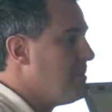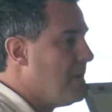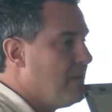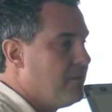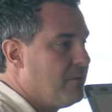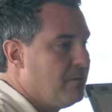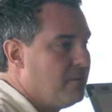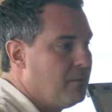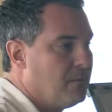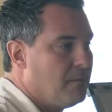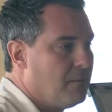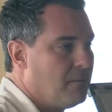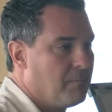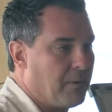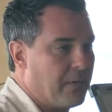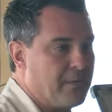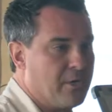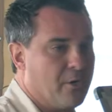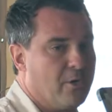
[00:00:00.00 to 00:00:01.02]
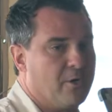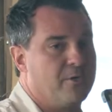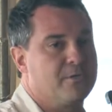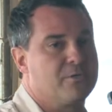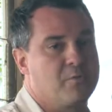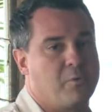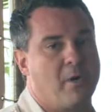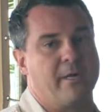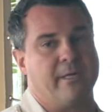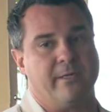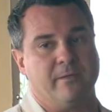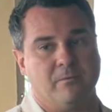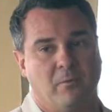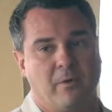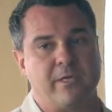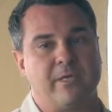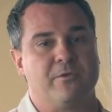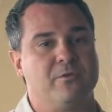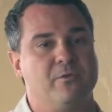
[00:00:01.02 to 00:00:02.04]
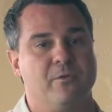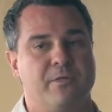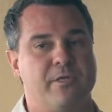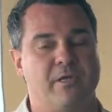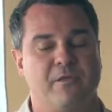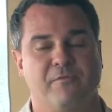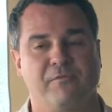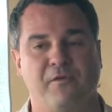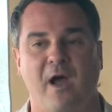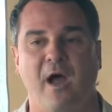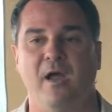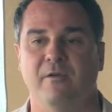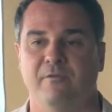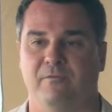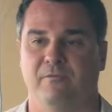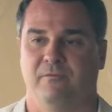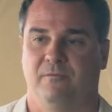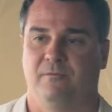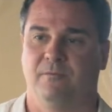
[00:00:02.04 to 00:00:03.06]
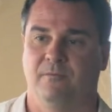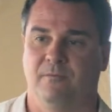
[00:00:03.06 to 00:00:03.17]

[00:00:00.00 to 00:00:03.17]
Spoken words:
a month, but you earn 20. What are you doing with the other 5?